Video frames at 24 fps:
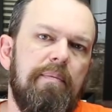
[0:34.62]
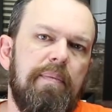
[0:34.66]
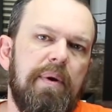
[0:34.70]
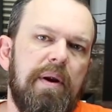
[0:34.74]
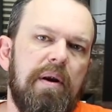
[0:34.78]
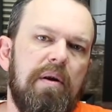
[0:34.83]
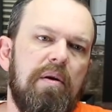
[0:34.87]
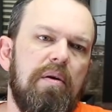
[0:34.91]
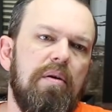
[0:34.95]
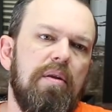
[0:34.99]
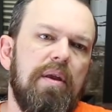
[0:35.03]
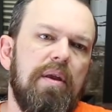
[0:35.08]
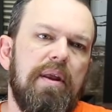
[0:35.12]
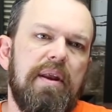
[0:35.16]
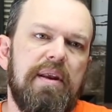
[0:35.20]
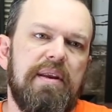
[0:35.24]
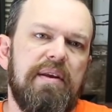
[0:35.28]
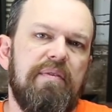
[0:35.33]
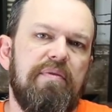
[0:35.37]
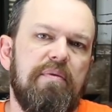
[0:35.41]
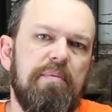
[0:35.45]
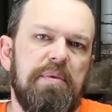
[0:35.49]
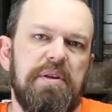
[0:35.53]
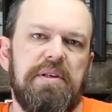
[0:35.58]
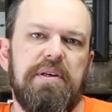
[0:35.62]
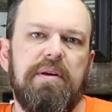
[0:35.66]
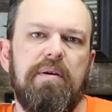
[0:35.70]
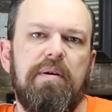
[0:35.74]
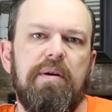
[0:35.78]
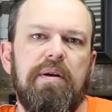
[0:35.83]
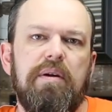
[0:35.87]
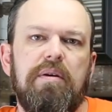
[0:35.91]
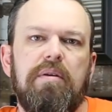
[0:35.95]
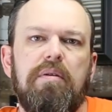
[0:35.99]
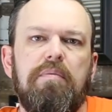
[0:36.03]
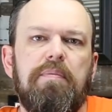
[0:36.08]
barrel in a different
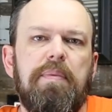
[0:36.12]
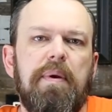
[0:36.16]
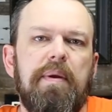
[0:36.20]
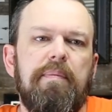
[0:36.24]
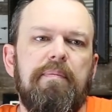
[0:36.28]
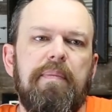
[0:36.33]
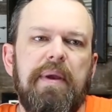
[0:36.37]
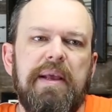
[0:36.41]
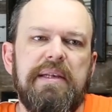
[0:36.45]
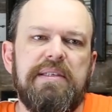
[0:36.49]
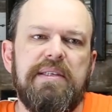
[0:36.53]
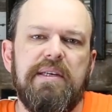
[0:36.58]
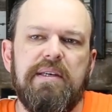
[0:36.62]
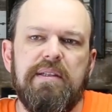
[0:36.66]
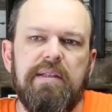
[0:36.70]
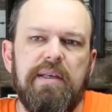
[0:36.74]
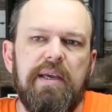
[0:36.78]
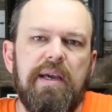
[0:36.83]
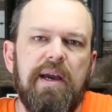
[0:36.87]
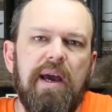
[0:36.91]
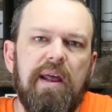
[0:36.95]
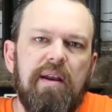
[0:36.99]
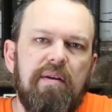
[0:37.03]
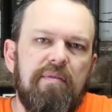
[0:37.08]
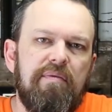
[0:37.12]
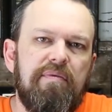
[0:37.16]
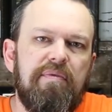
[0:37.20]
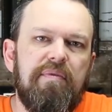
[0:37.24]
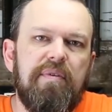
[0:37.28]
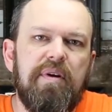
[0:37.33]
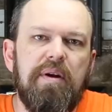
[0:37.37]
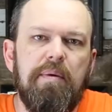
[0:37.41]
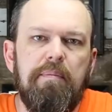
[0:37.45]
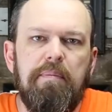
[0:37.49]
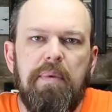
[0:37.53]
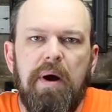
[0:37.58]
material. Basically kind of
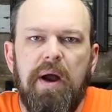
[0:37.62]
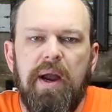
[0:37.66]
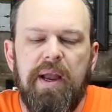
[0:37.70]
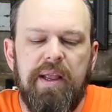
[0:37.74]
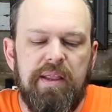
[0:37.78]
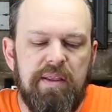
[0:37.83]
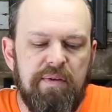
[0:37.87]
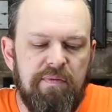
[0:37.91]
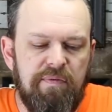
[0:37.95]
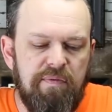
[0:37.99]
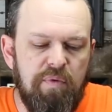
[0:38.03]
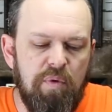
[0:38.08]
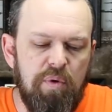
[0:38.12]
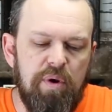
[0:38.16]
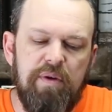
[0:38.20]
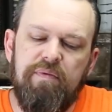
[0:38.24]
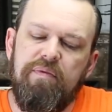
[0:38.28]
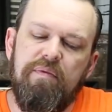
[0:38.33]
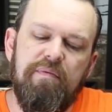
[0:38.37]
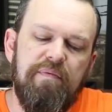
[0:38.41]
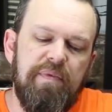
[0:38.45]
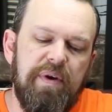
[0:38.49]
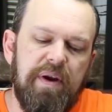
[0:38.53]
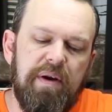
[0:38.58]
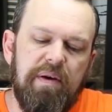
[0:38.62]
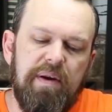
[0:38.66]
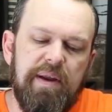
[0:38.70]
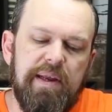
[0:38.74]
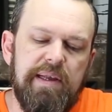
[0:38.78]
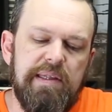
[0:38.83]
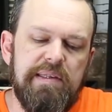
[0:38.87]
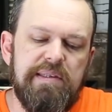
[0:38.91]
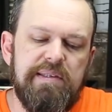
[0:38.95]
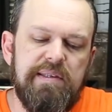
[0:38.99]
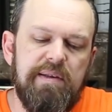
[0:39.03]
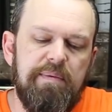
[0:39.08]
combine the 4 different
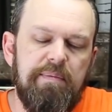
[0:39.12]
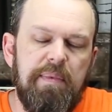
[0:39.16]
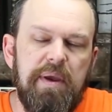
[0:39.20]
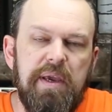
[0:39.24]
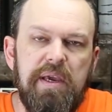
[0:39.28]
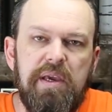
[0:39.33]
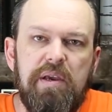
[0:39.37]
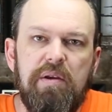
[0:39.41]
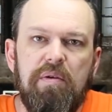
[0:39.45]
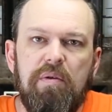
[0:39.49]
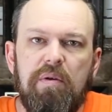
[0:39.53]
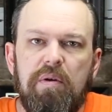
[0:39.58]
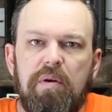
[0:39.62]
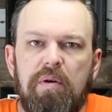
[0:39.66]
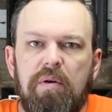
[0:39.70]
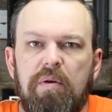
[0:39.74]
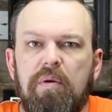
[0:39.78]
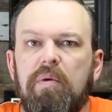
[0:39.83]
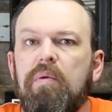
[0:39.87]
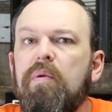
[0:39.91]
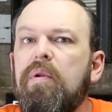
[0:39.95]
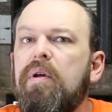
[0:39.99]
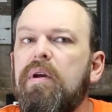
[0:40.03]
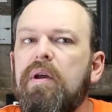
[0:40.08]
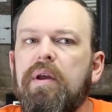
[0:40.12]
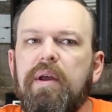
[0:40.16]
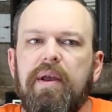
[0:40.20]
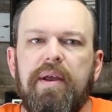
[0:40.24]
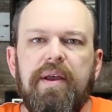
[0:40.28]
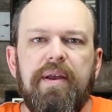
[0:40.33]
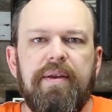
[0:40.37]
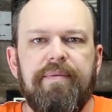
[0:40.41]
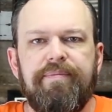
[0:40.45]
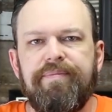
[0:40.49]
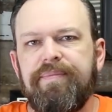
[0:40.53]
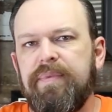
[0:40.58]
variants to make your own
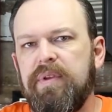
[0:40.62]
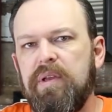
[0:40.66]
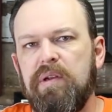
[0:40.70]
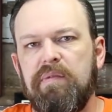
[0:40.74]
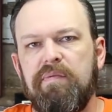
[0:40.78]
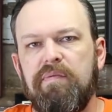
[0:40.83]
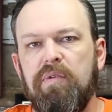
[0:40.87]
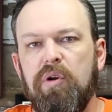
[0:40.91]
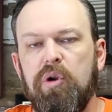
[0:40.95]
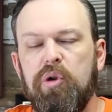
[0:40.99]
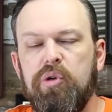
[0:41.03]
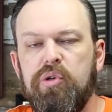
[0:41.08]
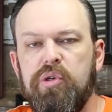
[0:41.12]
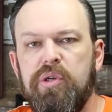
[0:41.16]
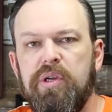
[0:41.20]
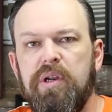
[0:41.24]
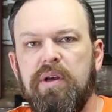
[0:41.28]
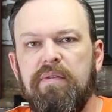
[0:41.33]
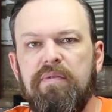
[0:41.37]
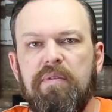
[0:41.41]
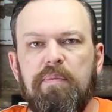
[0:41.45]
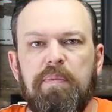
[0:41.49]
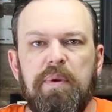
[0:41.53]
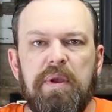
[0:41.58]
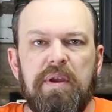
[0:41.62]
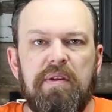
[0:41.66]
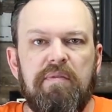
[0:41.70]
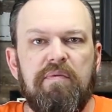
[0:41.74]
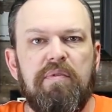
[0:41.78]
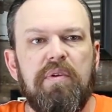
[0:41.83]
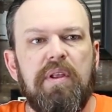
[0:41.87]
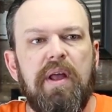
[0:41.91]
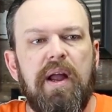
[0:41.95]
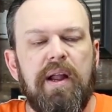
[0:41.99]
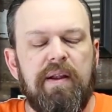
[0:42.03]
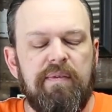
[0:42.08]
version of the pen,
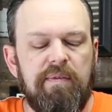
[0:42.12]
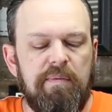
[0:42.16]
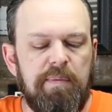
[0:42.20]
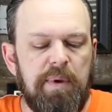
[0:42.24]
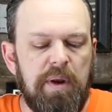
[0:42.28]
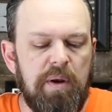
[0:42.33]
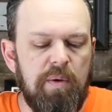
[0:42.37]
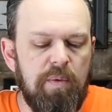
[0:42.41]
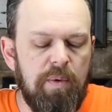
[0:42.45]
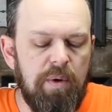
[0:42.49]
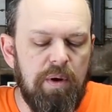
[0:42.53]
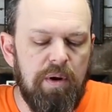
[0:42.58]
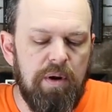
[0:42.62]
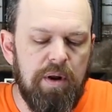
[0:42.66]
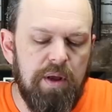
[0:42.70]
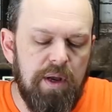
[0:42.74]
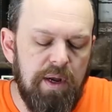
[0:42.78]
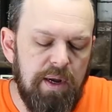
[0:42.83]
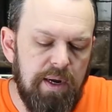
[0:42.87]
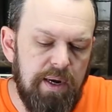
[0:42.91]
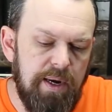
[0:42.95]
for lack of a better word.